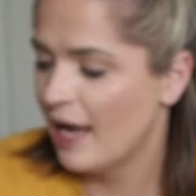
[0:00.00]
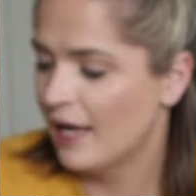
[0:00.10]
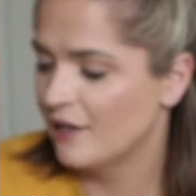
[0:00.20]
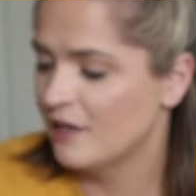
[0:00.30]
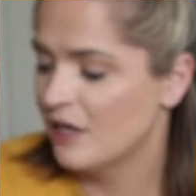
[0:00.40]
I
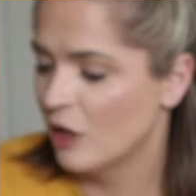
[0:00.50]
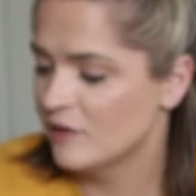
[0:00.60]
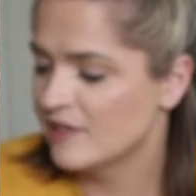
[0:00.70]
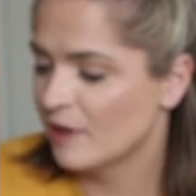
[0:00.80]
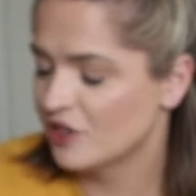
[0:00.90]
had
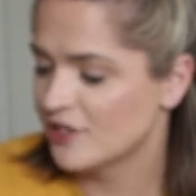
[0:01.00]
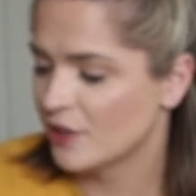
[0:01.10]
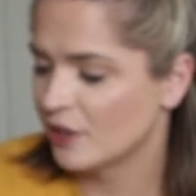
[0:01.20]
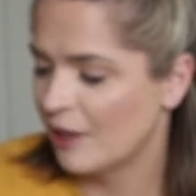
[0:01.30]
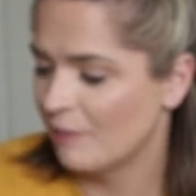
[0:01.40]
no smudges
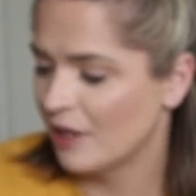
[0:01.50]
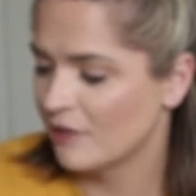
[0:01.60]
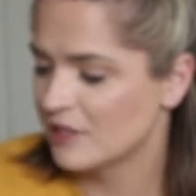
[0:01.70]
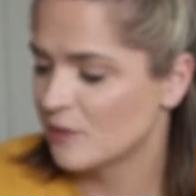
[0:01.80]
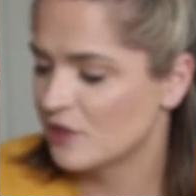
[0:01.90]
or
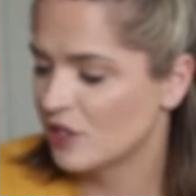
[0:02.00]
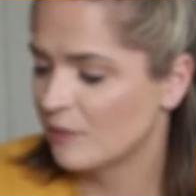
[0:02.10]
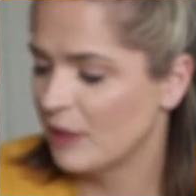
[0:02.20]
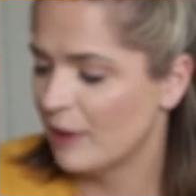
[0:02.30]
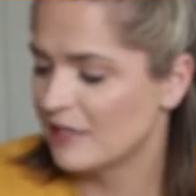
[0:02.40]
clumping. This one
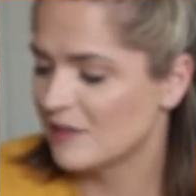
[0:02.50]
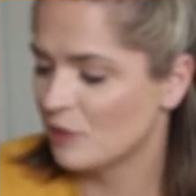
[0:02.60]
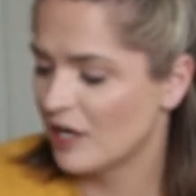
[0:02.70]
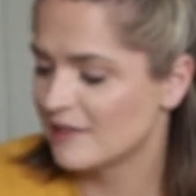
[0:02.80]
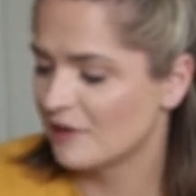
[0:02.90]
took me by
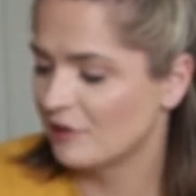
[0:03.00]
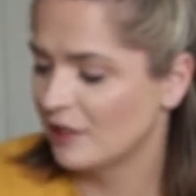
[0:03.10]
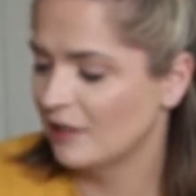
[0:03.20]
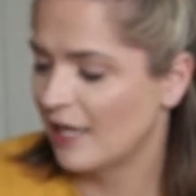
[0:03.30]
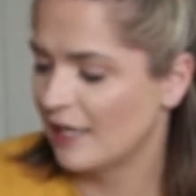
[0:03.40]
surprise. I
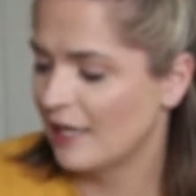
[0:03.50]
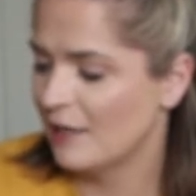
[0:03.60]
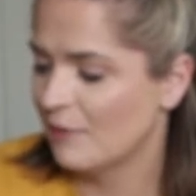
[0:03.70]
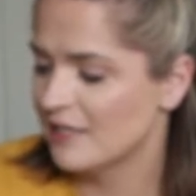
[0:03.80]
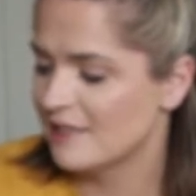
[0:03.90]
really like
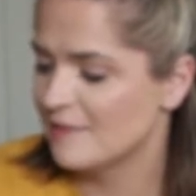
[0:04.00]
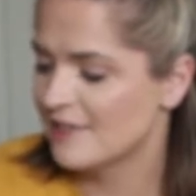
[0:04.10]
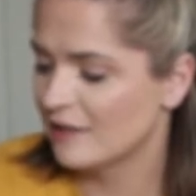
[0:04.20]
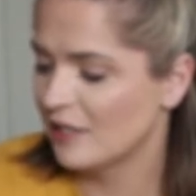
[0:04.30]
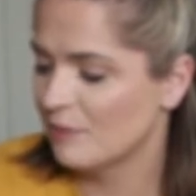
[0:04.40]
it. It might seem
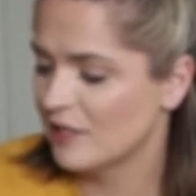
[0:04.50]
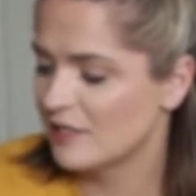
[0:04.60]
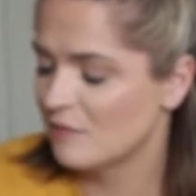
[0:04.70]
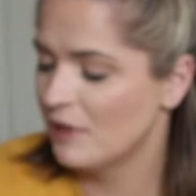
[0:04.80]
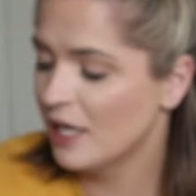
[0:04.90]
silly,
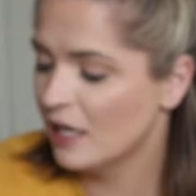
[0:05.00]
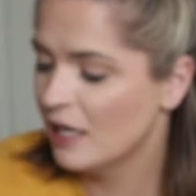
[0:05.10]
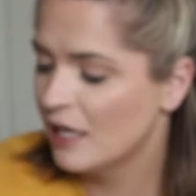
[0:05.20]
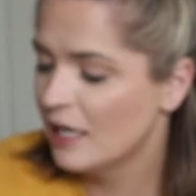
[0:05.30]
but to me,